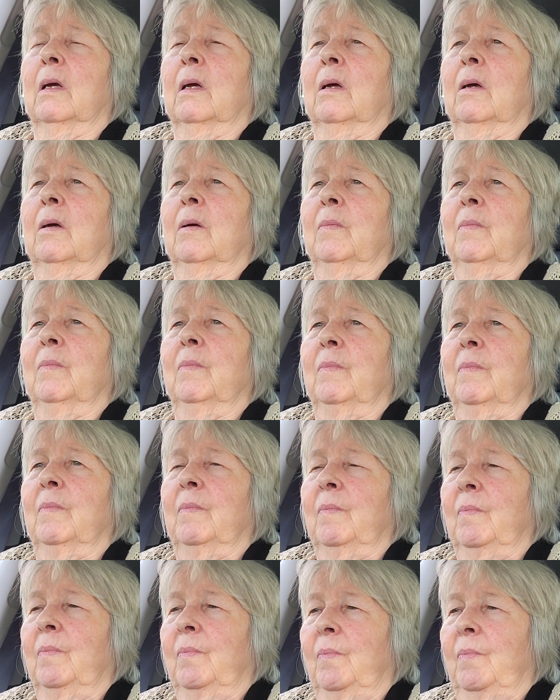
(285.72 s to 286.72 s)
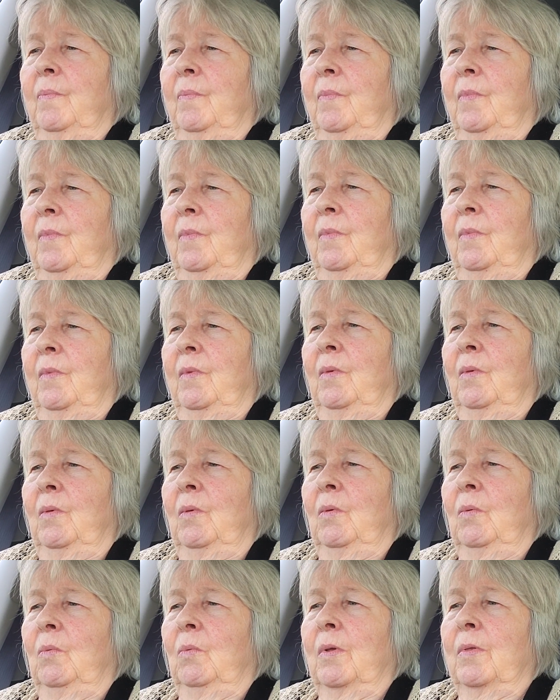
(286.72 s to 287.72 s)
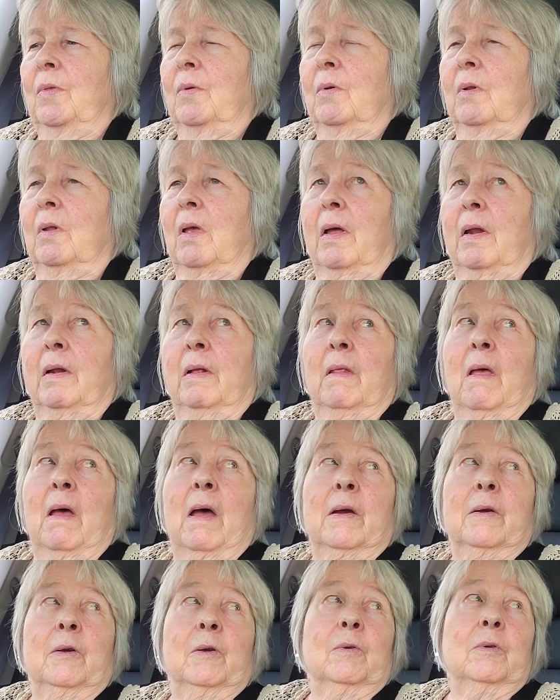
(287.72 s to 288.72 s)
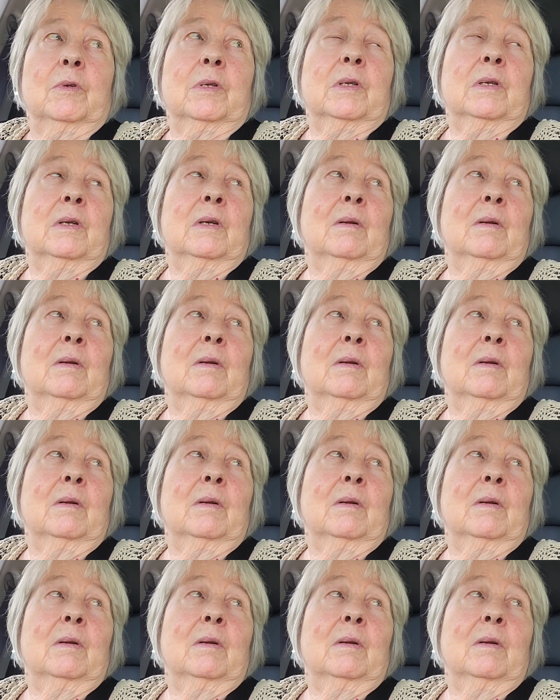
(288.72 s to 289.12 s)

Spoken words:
Well, there were a lot of lockers.